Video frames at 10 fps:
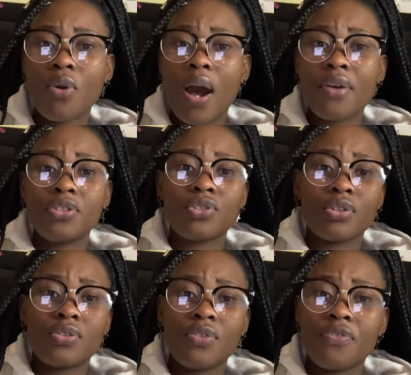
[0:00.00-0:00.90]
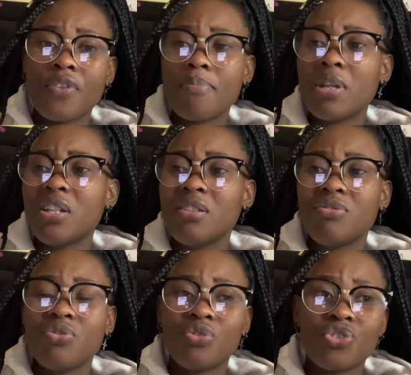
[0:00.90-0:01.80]
how you talk to your family,
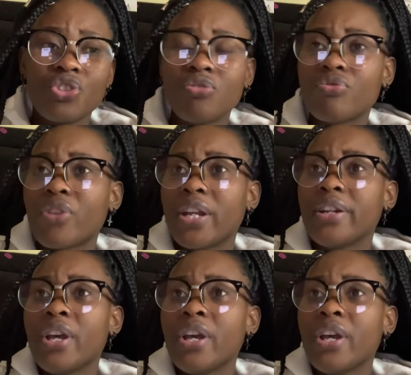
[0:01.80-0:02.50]
your children,